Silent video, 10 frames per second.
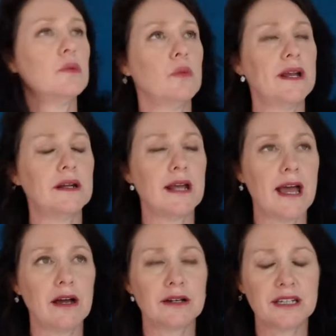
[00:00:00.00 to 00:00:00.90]
When
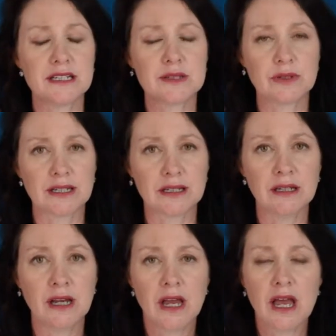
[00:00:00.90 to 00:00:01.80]
our kids were
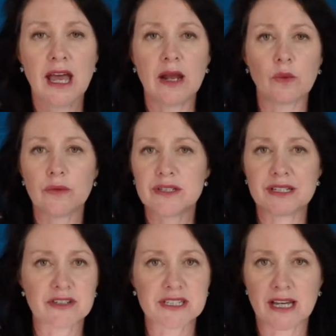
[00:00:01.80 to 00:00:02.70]
little and we were
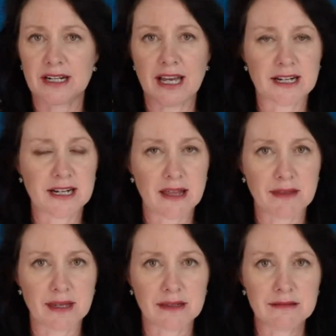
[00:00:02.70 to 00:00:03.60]
devastated, had
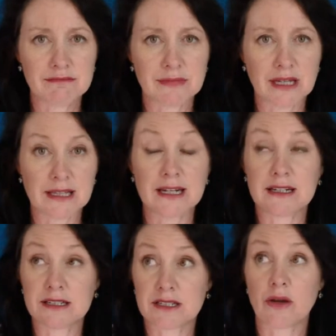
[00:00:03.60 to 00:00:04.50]
nothing, and they
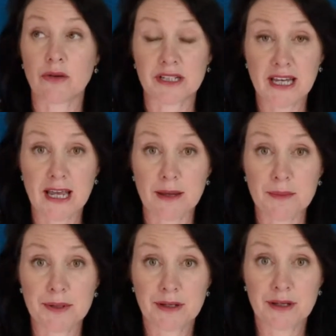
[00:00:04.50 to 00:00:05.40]
needed to go on
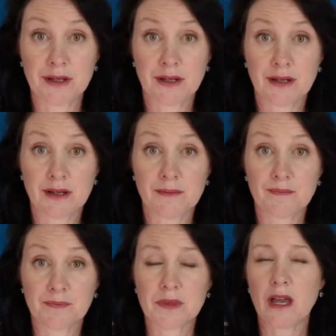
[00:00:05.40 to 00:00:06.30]
camp,
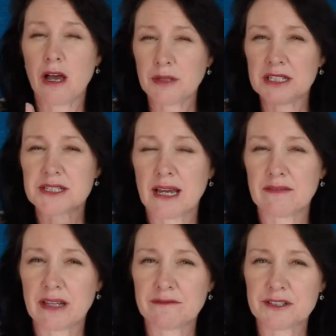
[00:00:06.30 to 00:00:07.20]
I'm going to
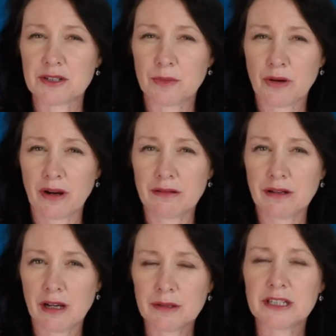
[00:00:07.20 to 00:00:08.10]
save that for tomorrow.
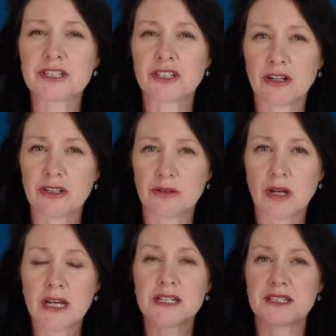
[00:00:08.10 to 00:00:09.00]
I'm going to show
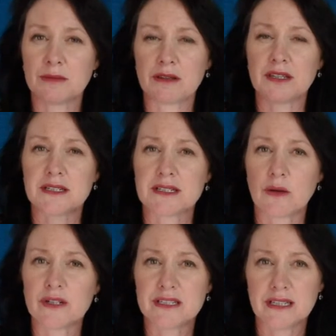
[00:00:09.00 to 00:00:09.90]
you some of the things
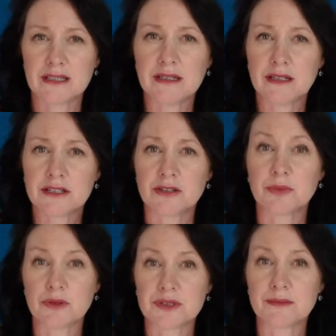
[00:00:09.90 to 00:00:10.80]
that we did to
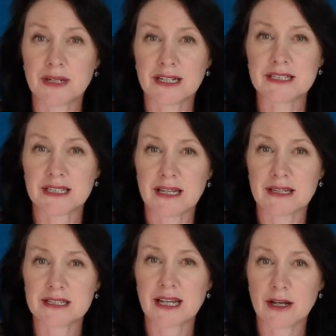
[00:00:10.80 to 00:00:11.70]
pull some money
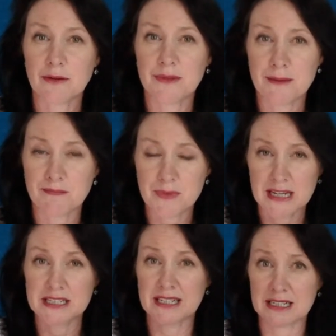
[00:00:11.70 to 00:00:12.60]
together to help them
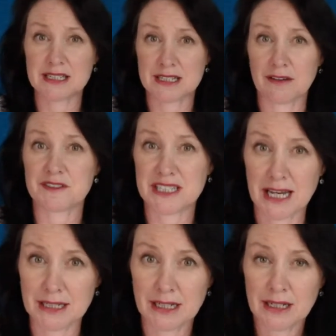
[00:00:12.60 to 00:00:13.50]
and to get stuff
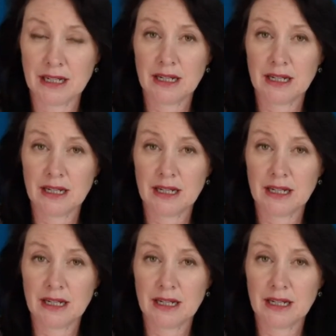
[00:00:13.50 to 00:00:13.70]
done.